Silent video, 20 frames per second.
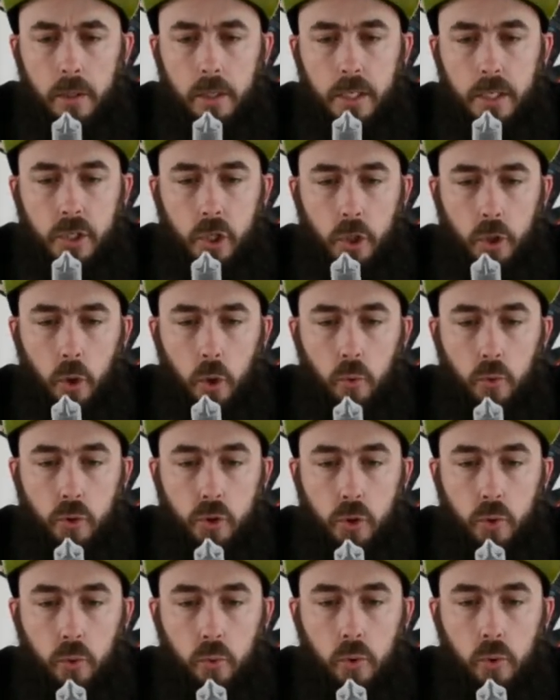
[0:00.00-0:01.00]
That's an old
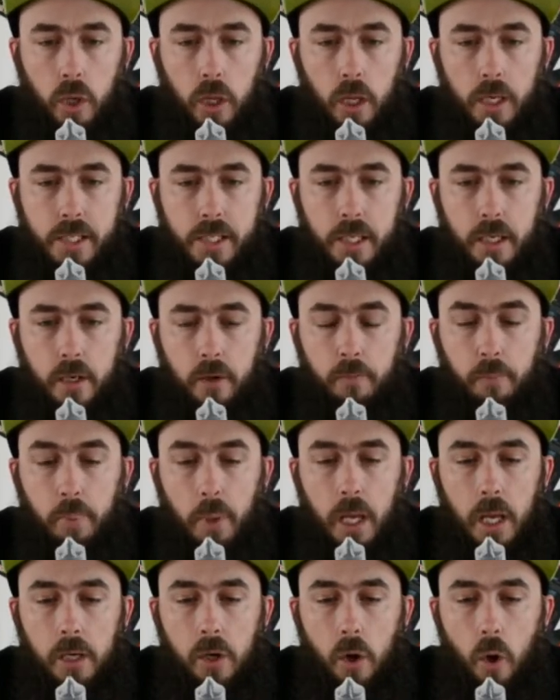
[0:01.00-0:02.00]
school classic of
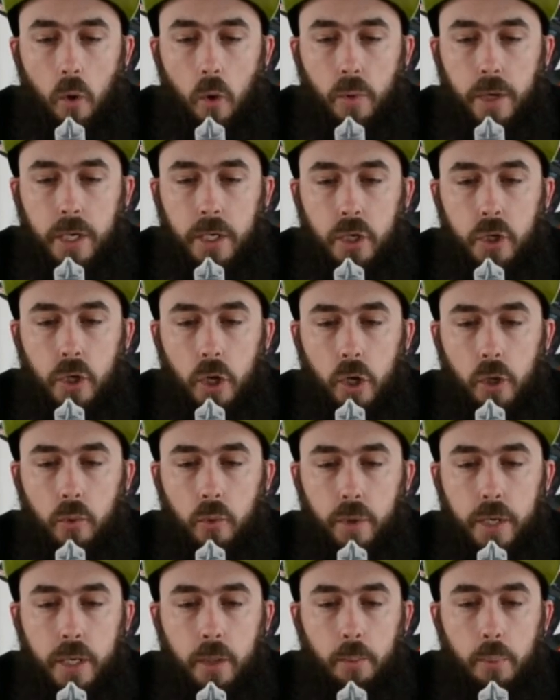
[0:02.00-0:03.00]
black, orange,
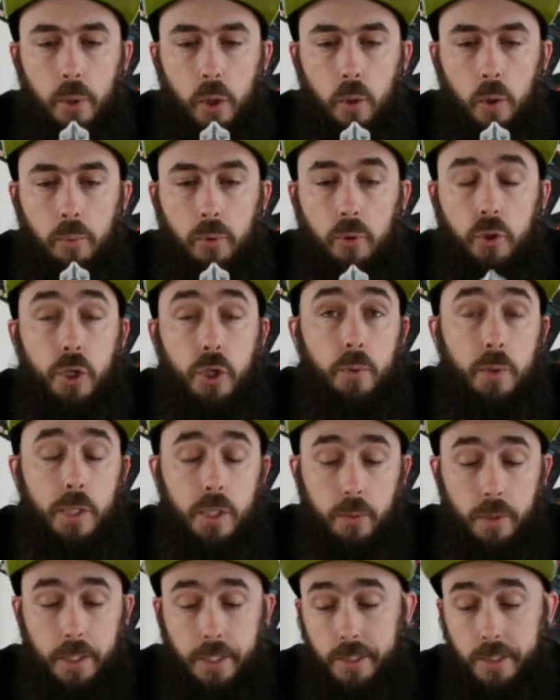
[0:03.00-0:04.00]
green, and purple chewy
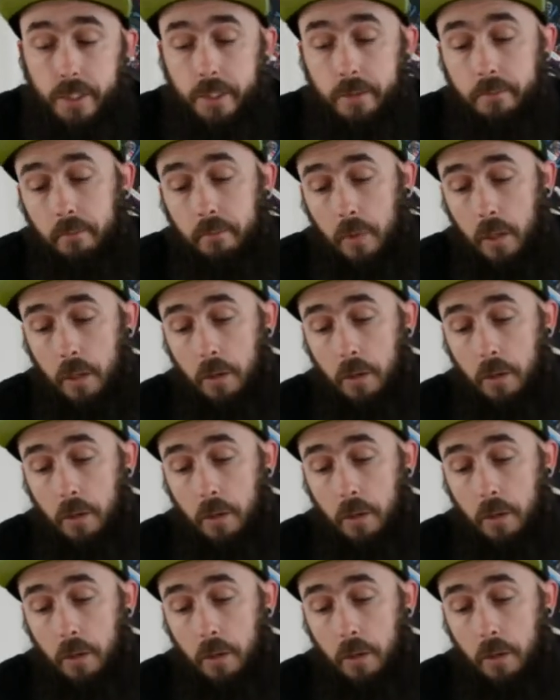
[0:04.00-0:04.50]
sweets.